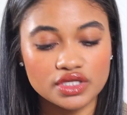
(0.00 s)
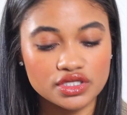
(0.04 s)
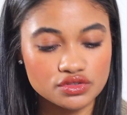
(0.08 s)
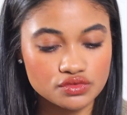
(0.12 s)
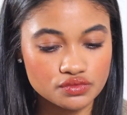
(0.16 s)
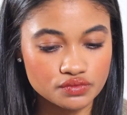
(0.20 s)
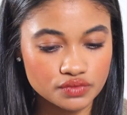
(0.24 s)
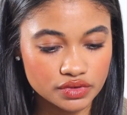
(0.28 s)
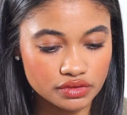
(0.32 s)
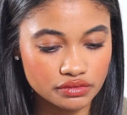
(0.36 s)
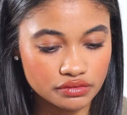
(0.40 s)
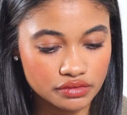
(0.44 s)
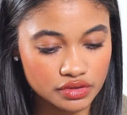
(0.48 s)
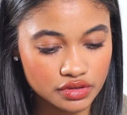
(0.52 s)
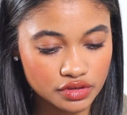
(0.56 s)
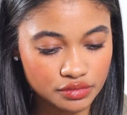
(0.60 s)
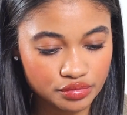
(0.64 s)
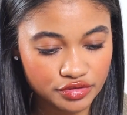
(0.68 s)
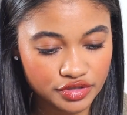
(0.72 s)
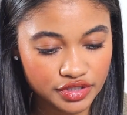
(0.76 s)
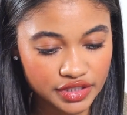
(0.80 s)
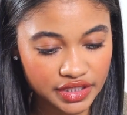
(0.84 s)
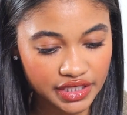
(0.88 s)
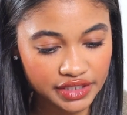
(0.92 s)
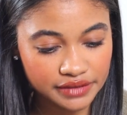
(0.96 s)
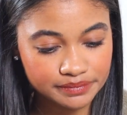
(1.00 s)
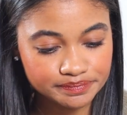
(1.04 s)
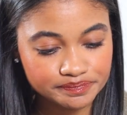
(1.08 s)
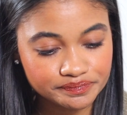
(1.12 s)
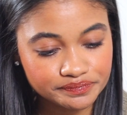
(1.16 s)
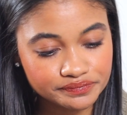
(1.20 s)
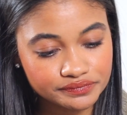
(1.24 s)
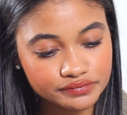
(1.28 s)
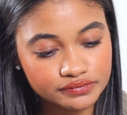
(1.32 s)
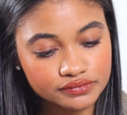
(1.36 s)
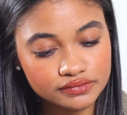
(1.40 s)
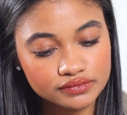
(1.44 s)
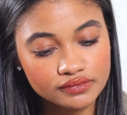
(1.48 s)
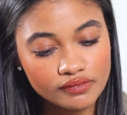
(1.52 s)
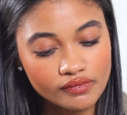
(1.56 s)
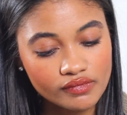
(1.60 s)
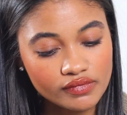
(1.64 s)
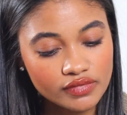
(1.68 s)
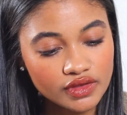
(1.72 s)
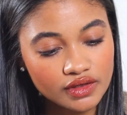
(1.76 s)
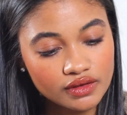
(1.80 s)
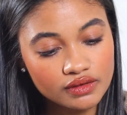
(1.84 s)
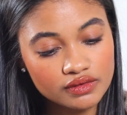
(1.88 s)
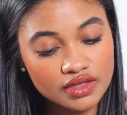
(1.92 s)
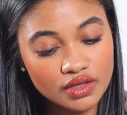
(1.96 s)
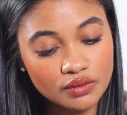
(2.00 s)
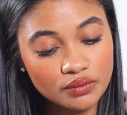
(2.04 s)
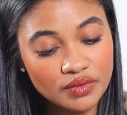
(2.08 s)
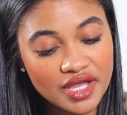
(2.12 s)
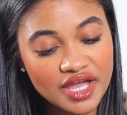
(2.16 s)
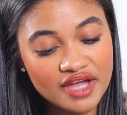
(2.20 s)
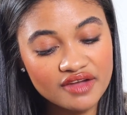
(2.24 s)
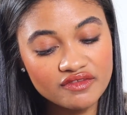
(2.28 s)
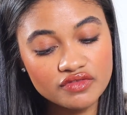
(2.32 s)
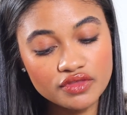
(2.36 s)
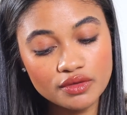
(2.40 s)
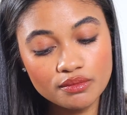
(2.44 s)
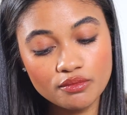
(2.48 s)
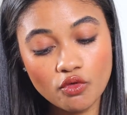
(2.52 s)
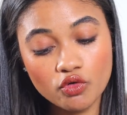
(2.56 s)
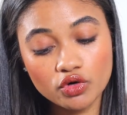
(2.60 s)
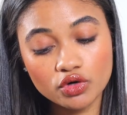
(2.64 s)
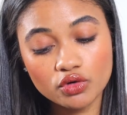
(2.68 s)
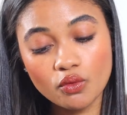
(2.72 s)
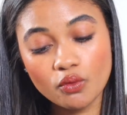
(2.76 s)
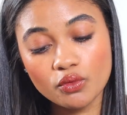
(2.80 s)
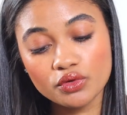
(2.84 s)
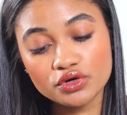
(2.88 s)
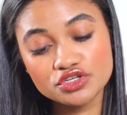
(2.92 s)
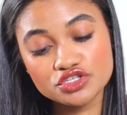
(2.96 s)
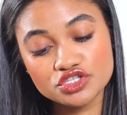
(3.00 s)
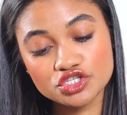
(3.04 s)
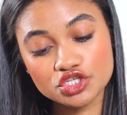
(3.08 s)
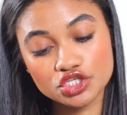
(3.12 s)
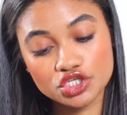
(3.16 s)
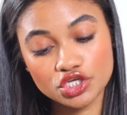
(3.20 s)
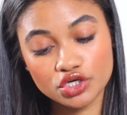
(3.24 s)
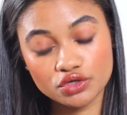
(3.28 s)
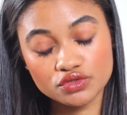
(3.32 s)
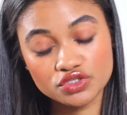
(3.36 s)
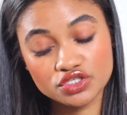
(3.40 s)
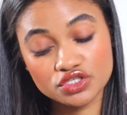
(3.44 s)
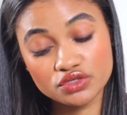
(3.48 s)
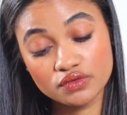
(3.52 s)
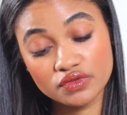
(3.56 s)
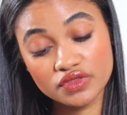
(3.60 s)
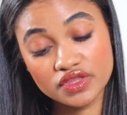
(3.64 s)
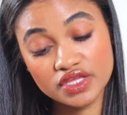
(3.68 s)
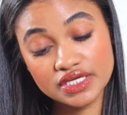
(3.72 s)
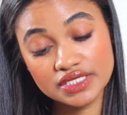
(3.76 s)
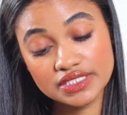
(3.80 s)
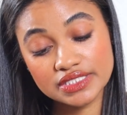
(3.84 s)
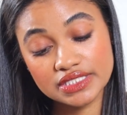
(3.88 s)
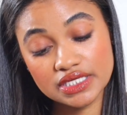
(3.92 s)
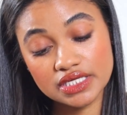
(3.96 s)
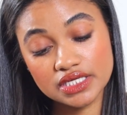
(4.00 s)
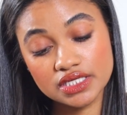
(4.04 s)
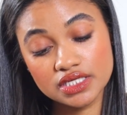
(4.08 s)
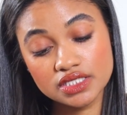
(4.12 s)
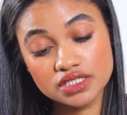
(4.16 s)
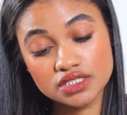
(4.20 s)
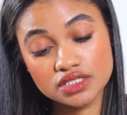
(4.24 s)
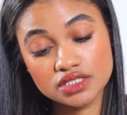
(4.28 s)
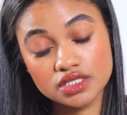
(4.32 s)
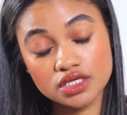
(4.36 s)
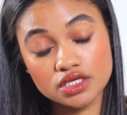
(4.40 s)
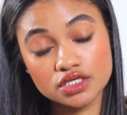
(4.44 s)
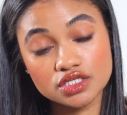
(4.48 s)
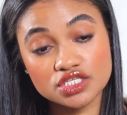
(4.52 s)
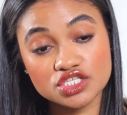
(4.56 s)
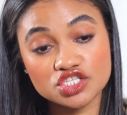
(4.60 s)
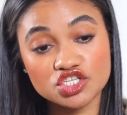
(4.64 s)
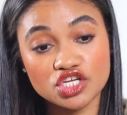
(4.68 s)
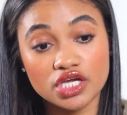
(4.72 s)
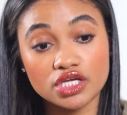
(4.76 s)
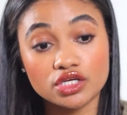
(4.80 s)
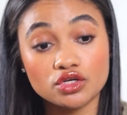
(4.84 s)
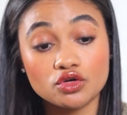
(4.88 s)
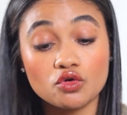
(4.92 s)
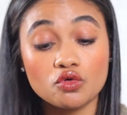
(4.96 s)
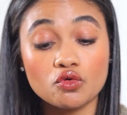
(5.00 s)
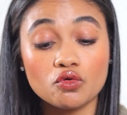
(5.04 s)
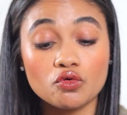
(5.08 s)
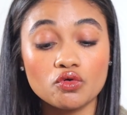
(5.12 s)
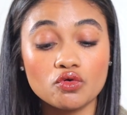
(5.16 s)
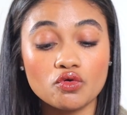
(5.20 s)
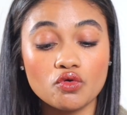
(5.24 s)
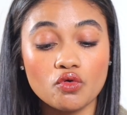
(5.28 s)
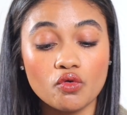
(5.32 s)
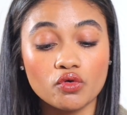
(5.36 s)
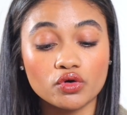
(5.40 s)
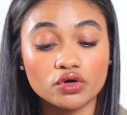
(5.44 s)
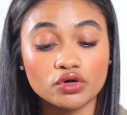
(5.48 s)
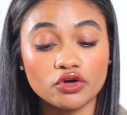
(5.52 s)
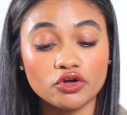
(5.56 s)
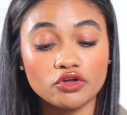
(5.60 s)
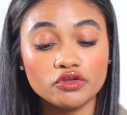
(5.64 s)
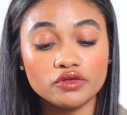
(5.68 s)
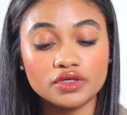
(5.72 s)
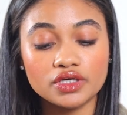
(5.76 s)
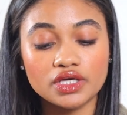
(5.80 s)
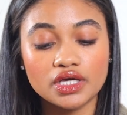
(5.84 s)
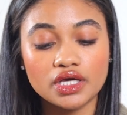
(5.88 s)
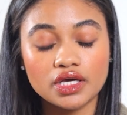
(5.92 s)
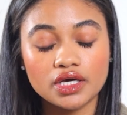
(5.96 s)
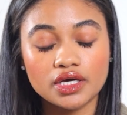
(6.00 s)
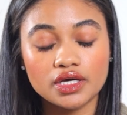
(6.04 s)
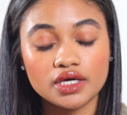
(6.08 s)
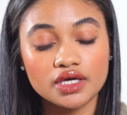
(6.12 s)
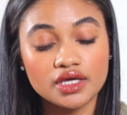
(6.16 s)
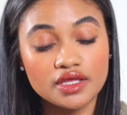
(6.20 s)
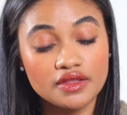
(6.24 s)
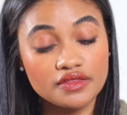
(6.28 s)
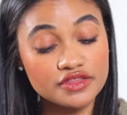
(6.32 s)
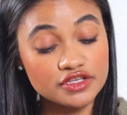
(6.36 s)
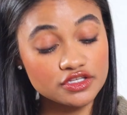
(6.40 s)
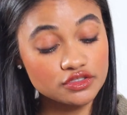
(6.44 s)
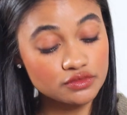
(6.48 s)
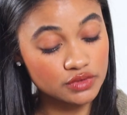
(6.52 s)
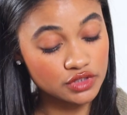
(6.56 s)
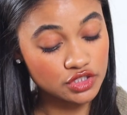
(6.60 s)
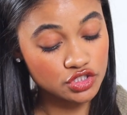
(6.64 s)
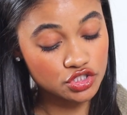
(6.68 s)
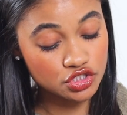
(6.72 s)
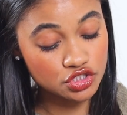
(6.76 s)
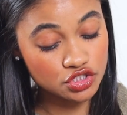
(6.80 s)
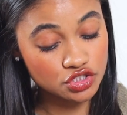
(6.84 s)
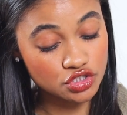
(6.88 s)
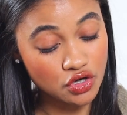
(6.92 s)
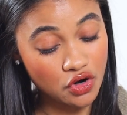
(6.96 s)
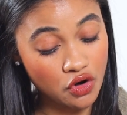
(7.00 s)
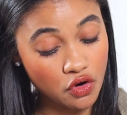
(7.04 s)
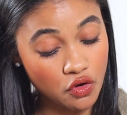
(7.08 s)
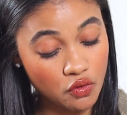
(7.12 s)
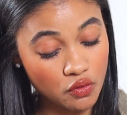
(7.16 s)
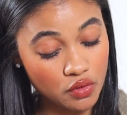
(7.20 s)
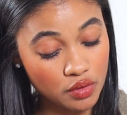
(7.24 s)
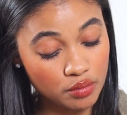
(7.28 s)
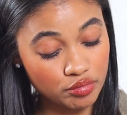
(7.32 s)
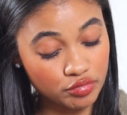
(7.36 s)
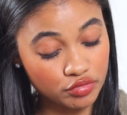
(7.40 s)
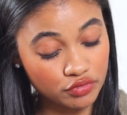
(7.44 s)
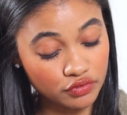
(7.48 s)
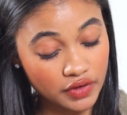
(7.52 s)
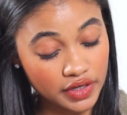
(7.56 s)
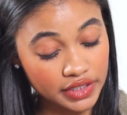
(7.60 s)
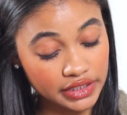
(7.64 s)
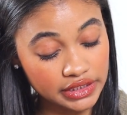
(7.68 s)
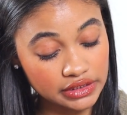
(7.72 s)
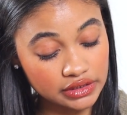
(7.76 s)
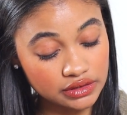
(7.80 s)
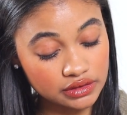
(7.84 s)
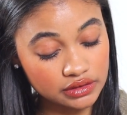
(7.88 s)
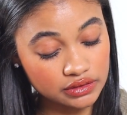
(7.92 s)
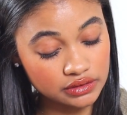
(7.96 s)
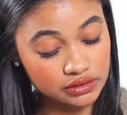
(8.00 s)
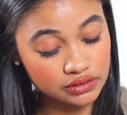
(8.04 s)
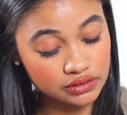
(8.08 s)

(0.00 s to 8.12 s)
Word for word: It's really, really pretty. Then we have the more orangey tone. So this is the shade Cool Coral. This one is so bright.